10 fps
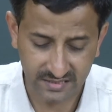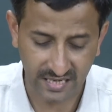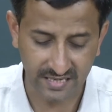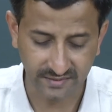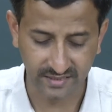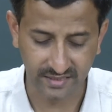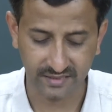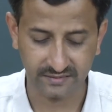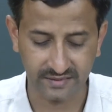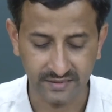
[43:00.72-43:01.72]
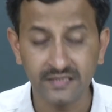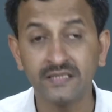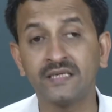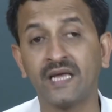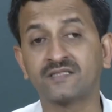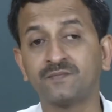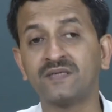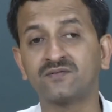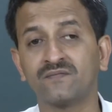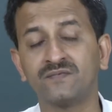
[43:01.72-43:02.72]
talented at the
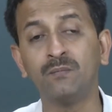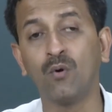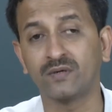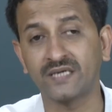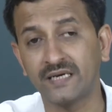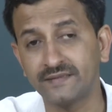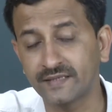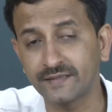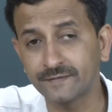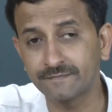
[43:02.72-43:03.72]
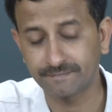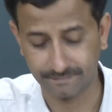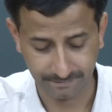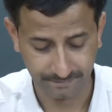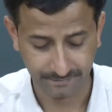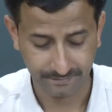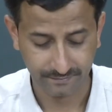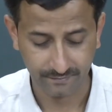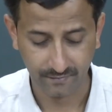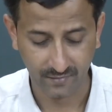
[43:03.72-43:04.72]
expense of the more talented.
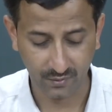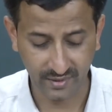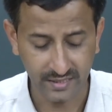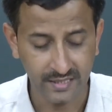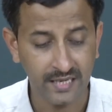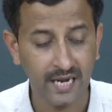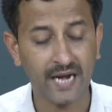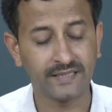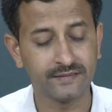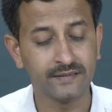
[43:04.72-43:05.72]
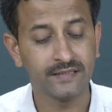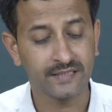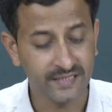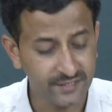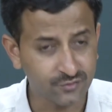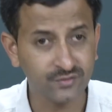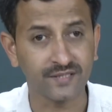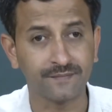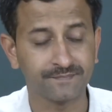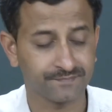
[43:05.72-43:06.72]
Okay. And
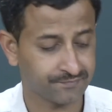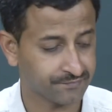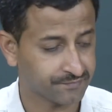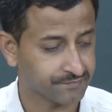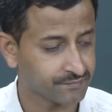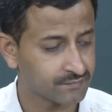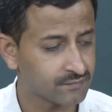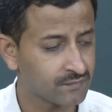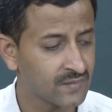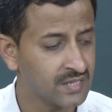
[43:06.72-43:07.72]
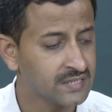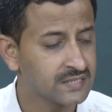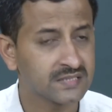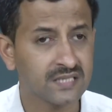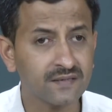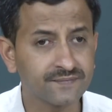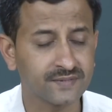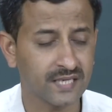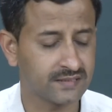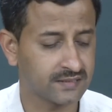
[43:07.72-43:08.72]
history
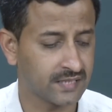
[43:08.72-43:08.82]
serves as